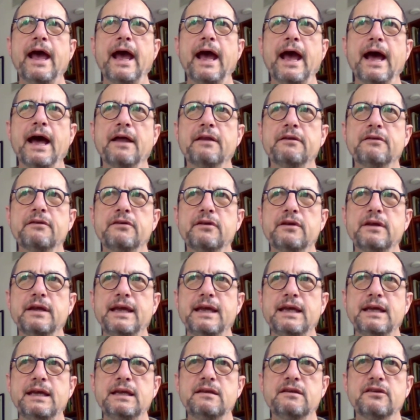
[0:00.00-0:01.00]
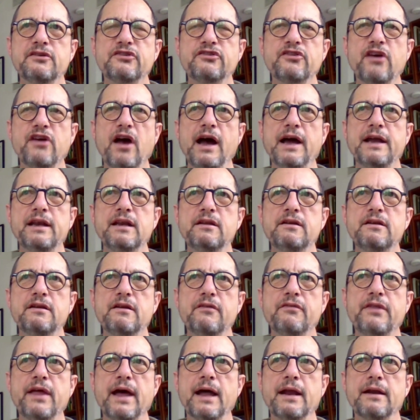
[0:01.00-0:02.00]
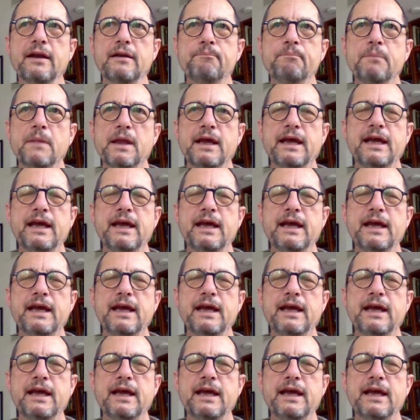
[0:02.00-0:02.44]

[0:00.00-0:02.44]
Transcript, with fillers: and he decided that